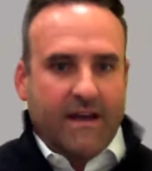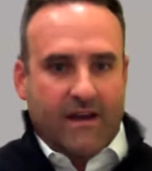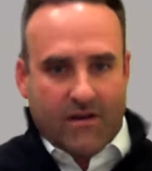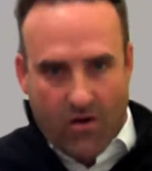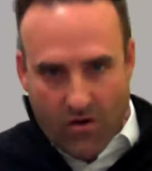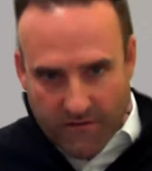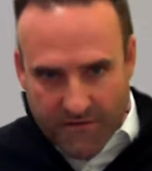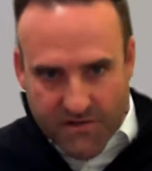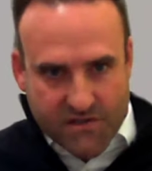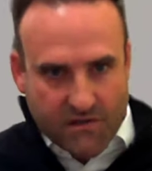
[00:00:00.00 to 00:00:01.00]
at all of
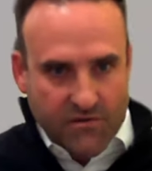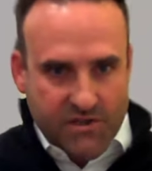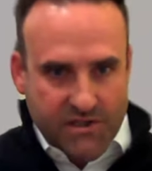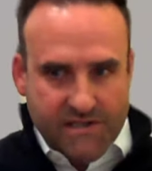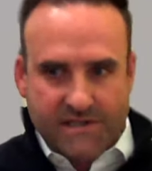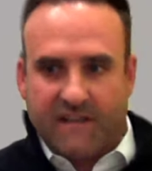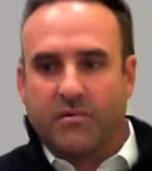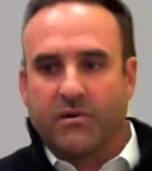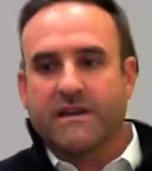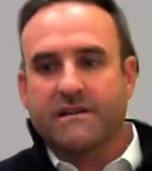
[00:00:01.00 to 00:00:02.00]
the solutions they
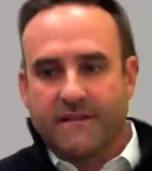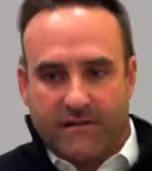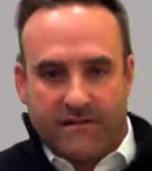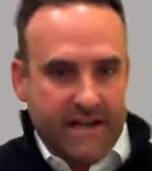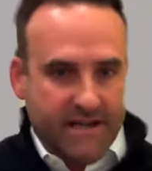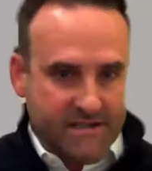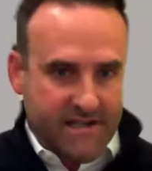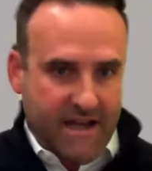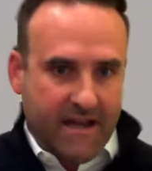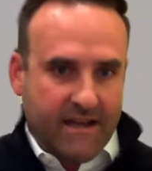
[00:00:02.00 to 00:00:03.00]
put into their data
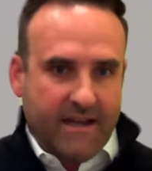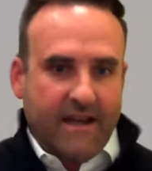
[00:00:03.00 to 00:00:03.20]
stack.